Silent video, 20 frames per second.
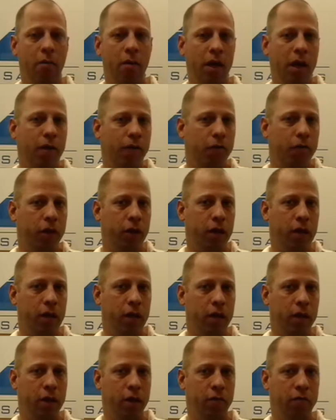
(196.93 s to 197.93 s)
If
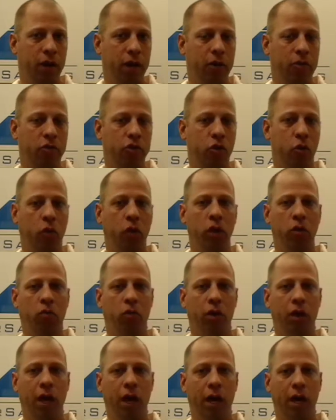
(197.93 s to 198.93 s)
the vendor is only
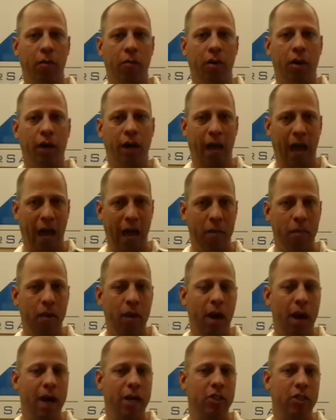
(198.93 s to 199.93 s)
relying upon
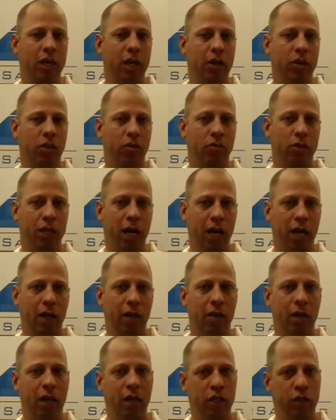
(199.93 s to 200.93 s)
APIs to get their
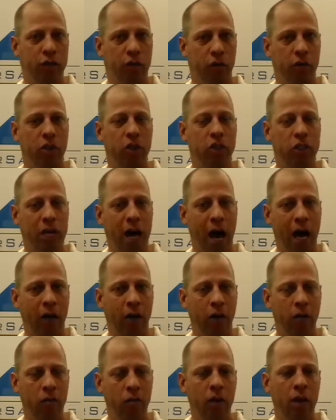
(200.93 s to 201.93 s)
data, then it's very
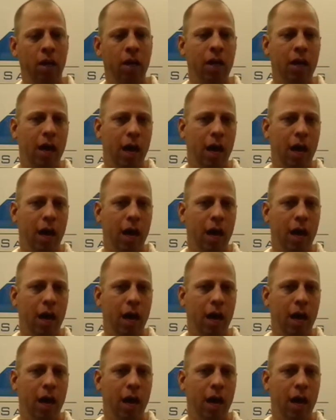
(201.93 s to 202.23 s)
siloed.